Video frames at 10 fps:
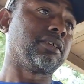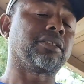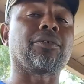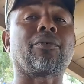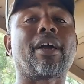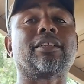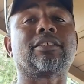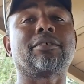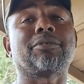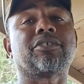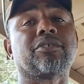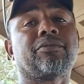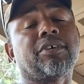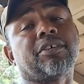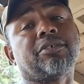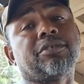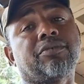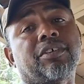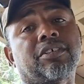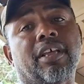the right temperature for those
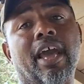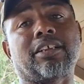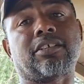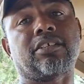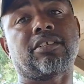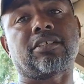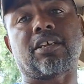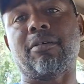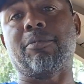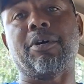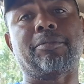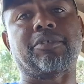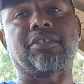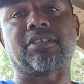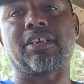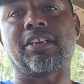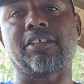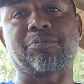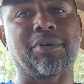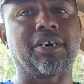fish to actually just come up and just get their
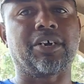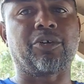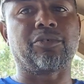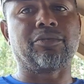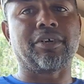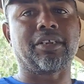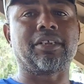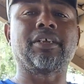spawn over with,